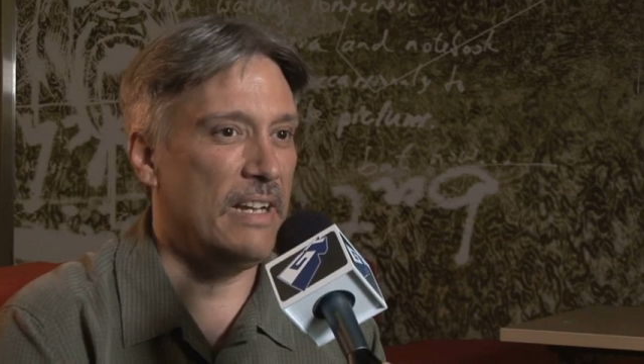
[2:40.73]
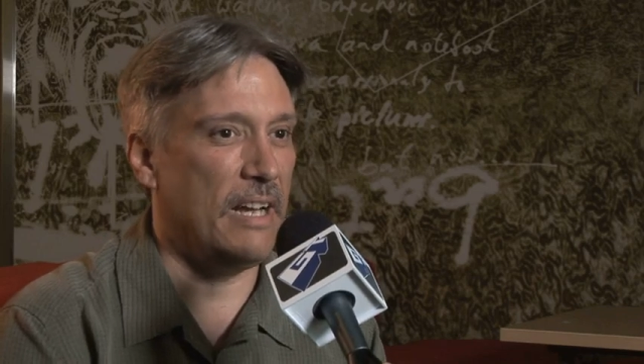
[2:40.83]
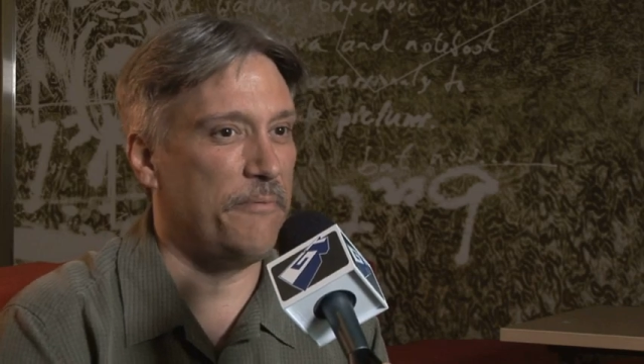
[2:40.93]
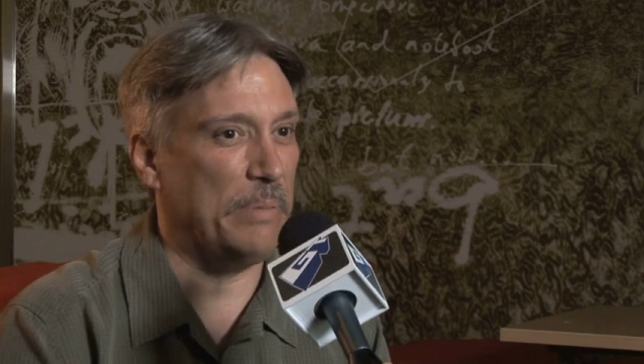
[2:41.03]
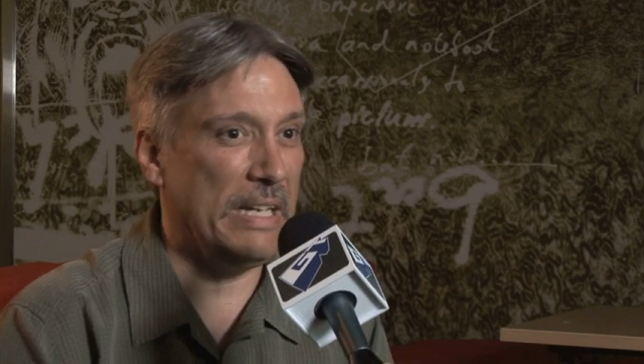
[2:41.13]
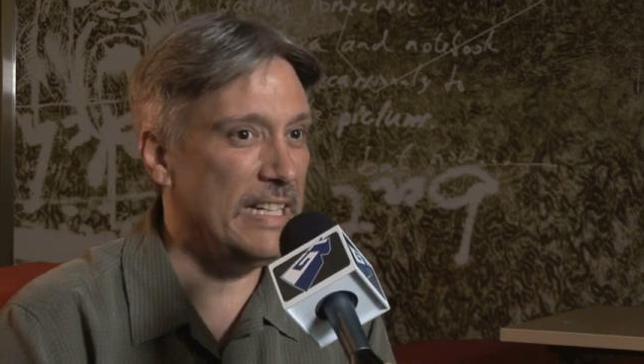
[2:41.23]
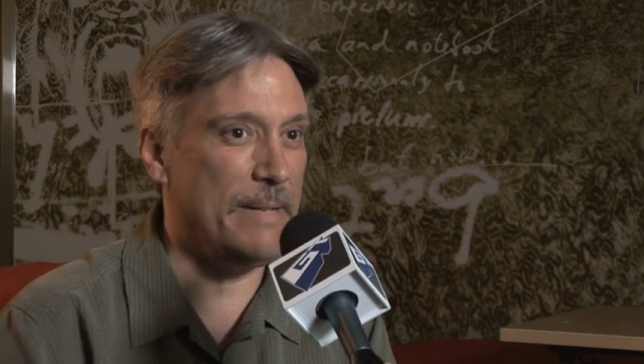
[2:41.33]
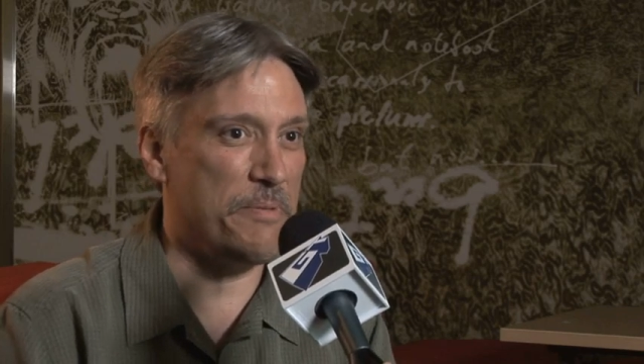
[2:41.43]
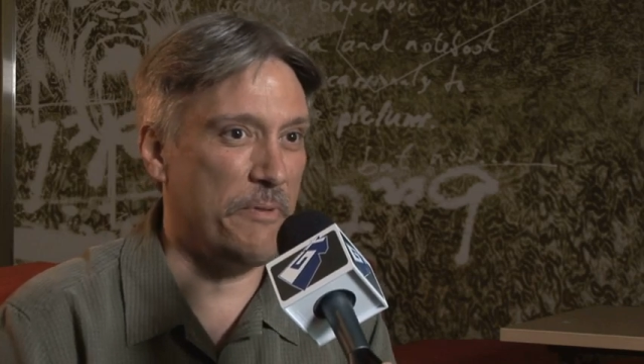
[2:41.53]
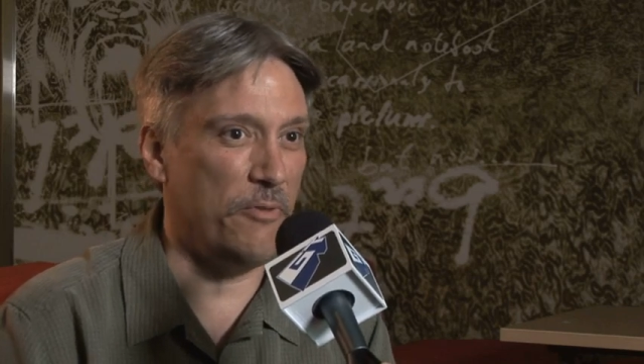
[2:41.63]
I've played
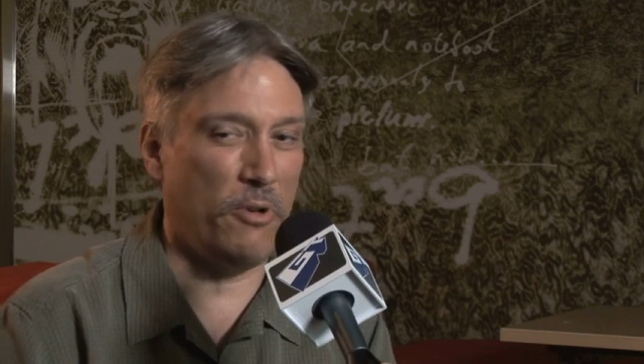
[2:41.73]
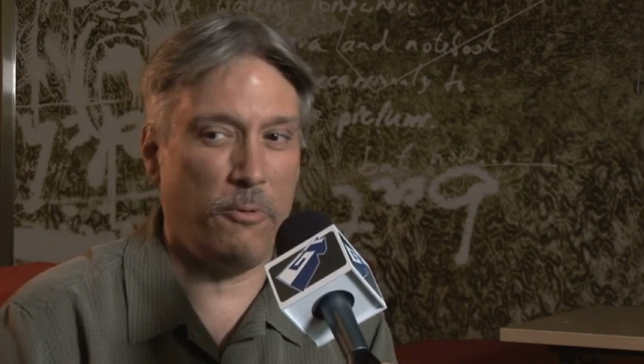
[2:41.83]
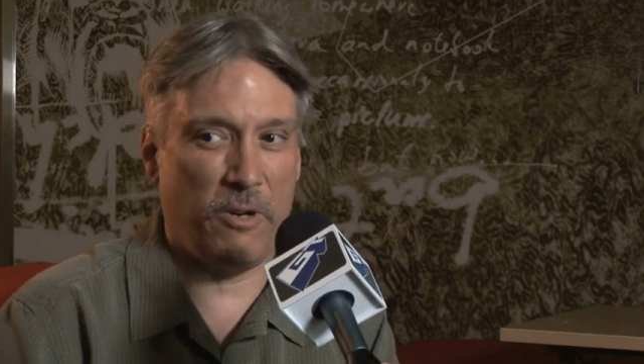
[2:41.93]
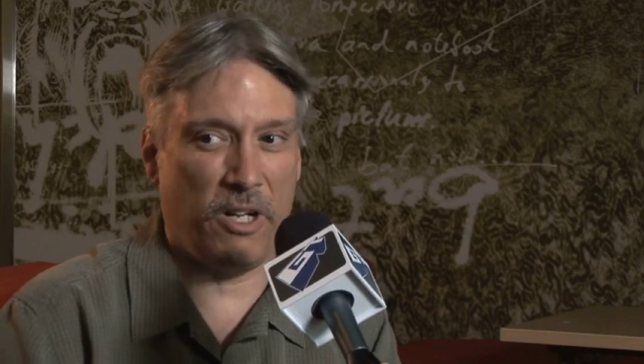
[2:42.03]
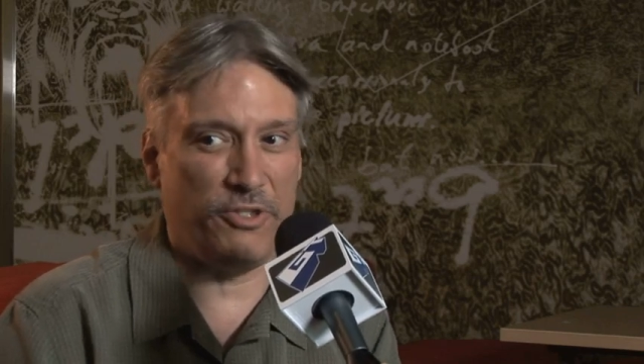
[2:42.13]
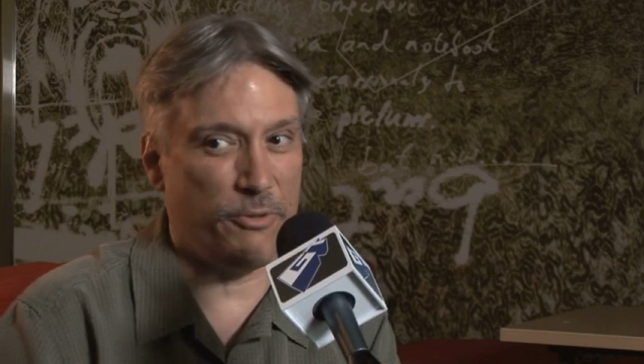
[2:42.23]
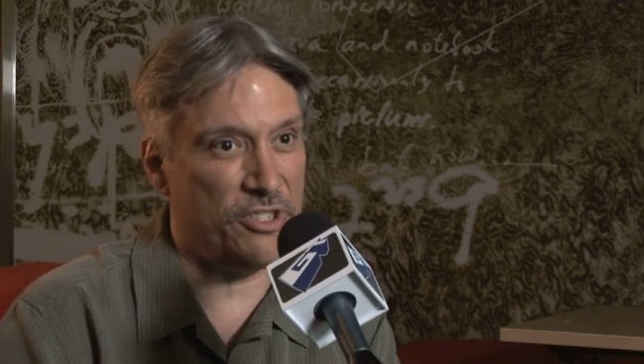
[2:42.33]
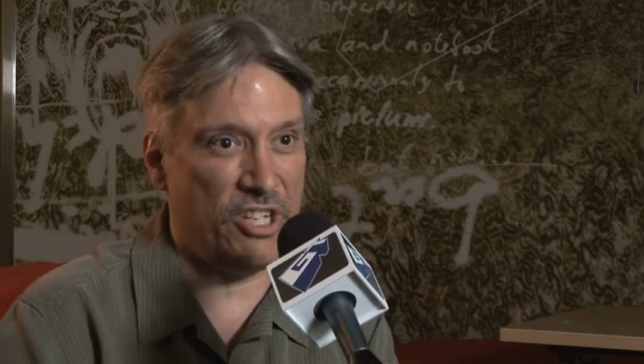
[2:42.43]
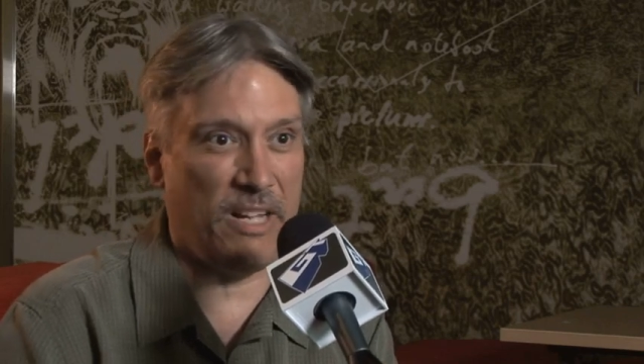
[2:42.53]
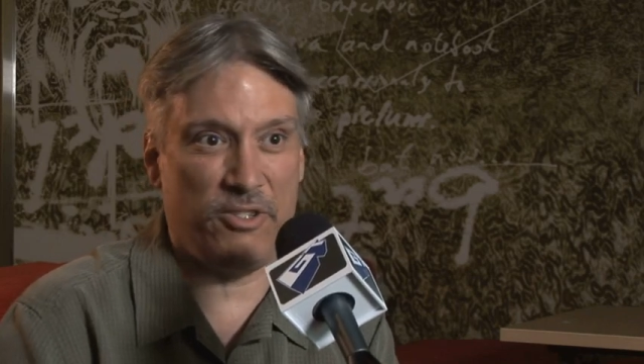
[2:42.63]
games before where I'll do
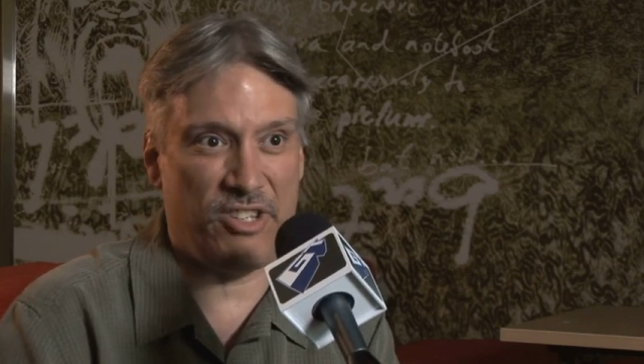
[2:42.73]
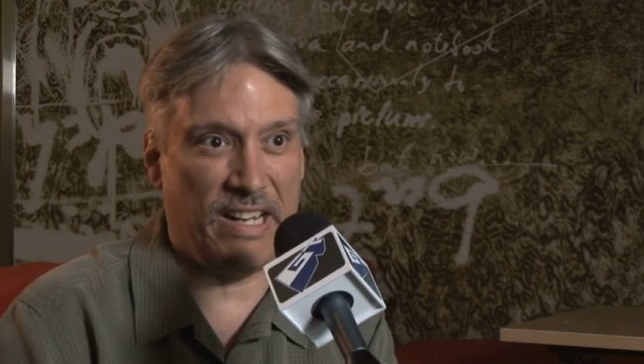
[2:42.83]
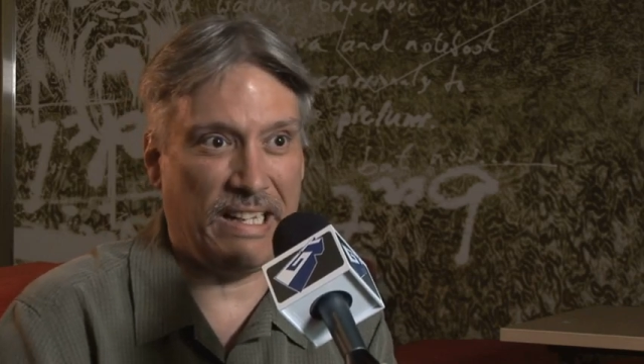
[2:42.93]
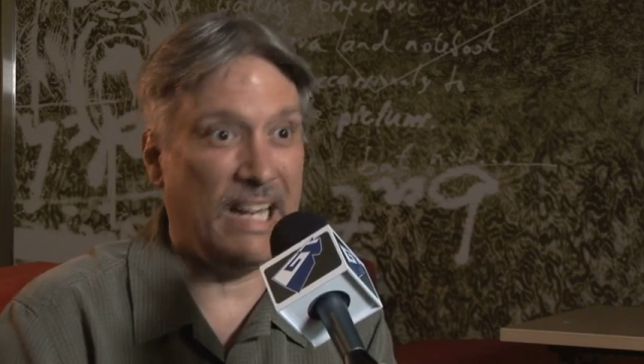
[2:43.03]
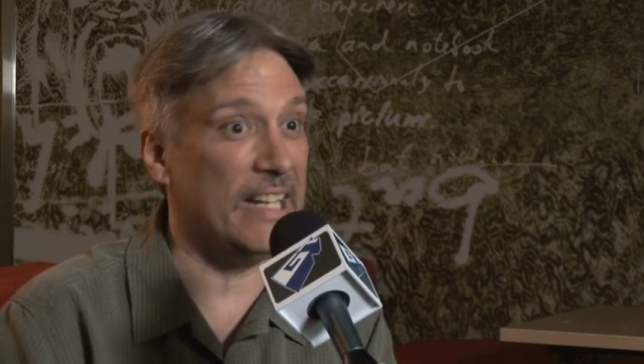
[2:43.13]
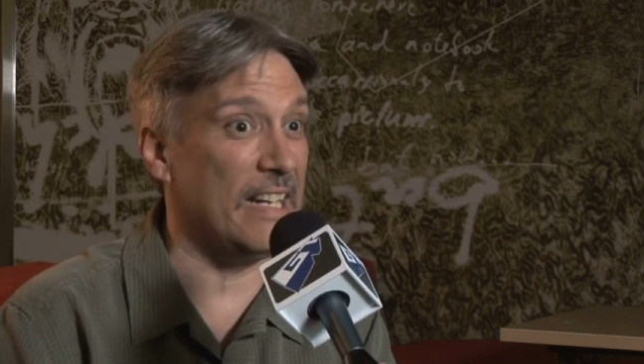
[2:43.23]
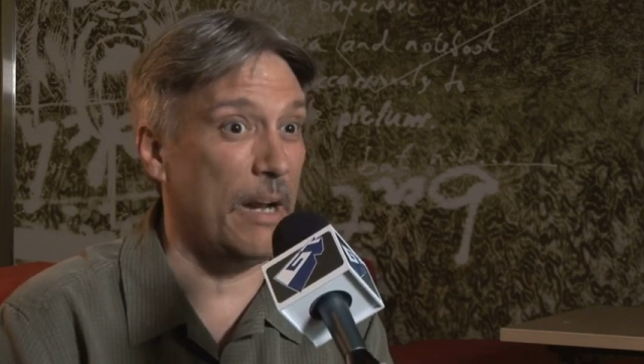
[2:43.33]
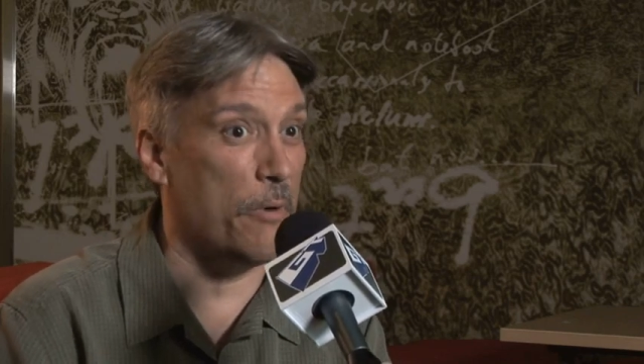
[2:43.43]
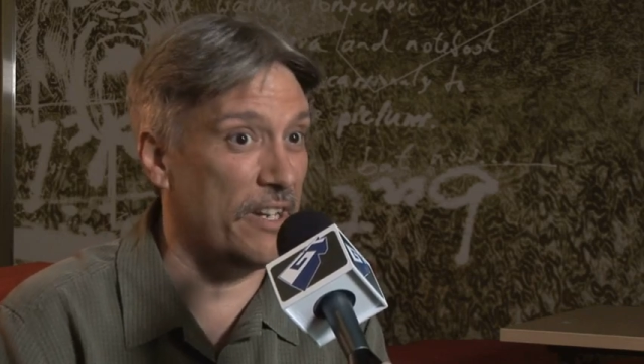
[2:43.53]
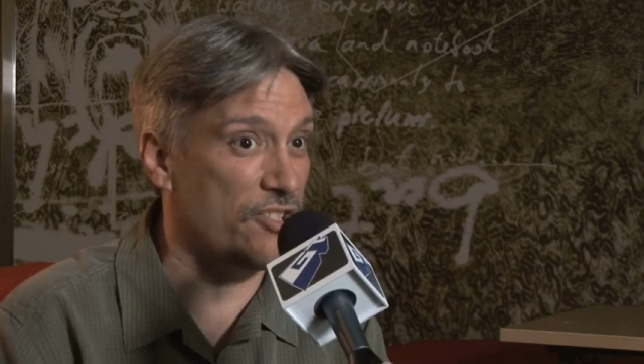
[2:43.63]
a challenge that I like and
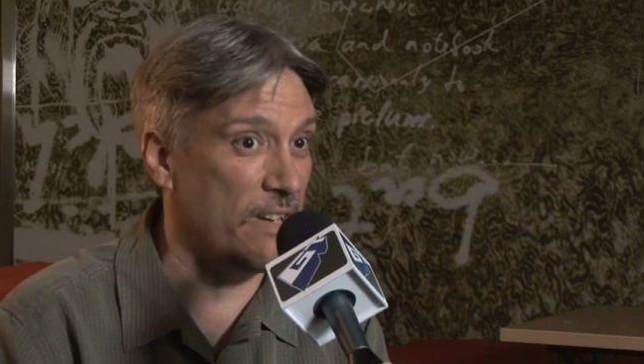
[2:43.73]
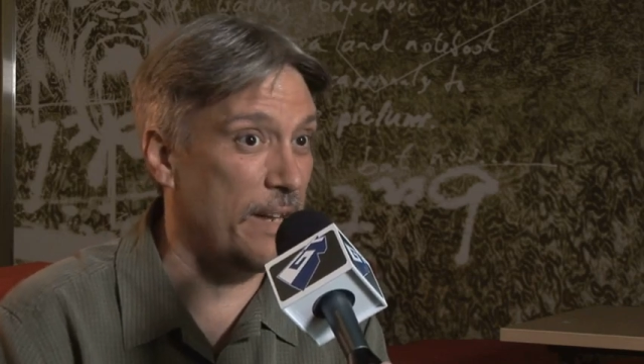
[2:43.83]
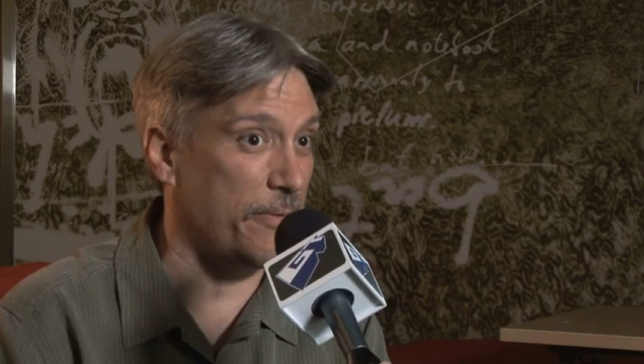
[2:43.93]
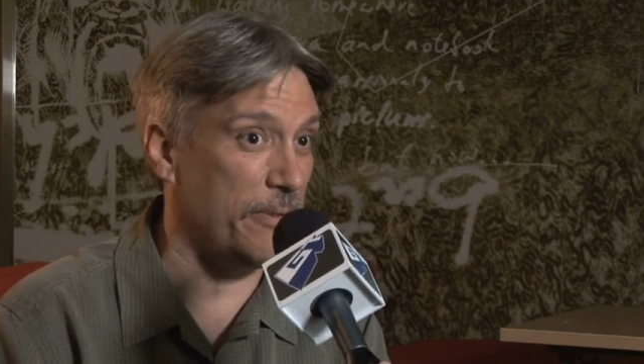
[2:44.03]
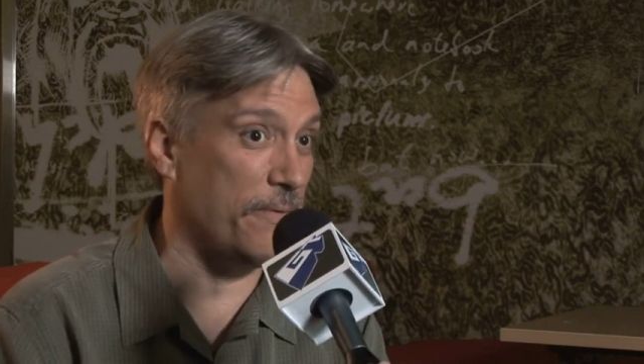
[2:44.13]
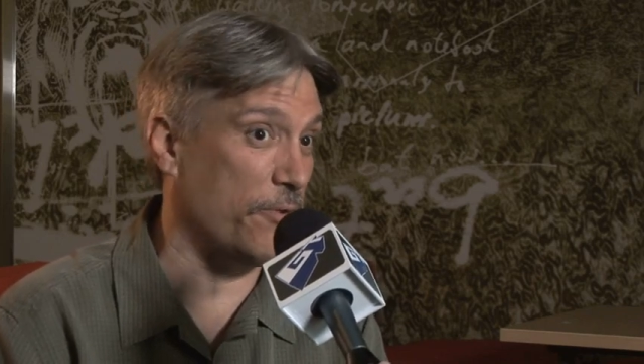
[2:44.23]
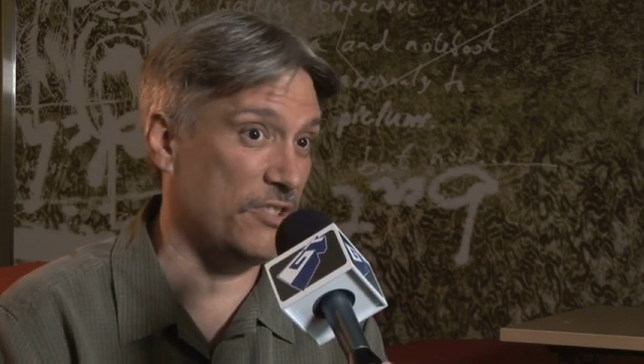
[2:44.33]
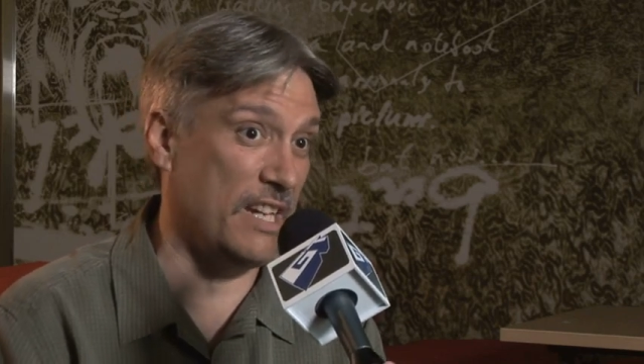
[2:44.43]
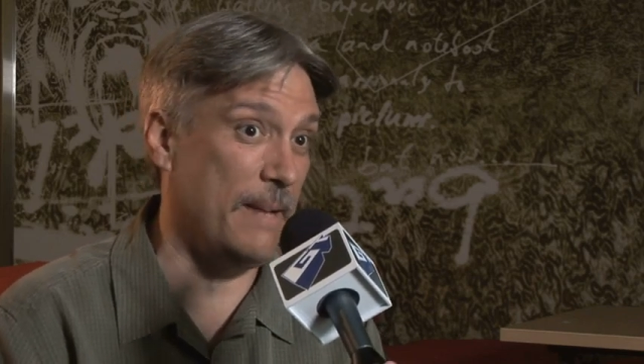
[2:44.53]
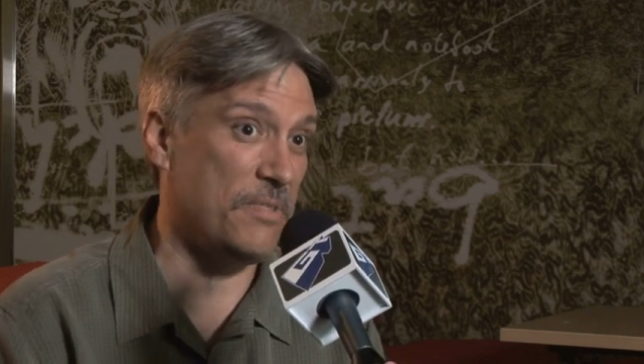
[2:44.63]
I want to try it 3 or
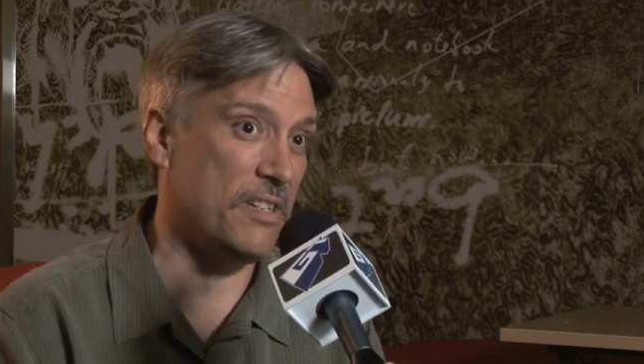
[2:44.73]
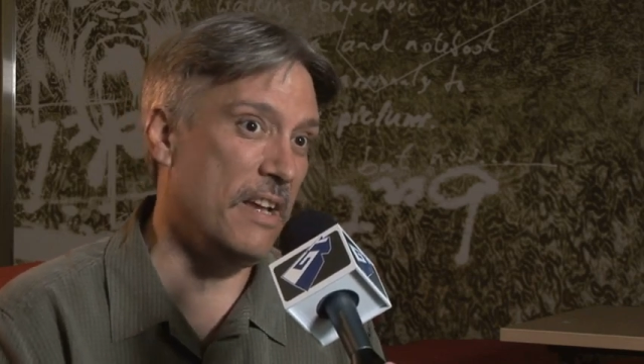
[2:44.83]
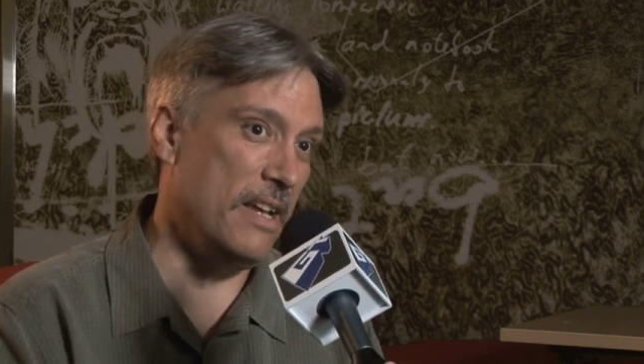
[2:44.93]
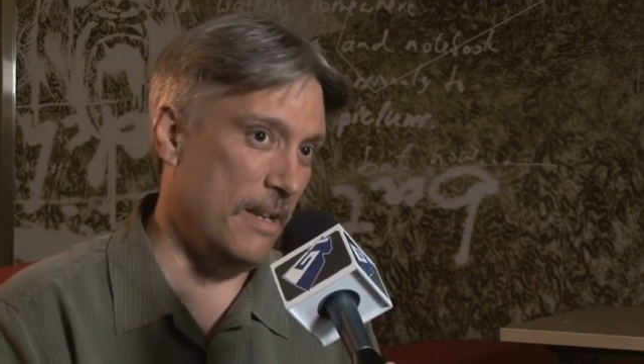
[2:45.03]
4 times,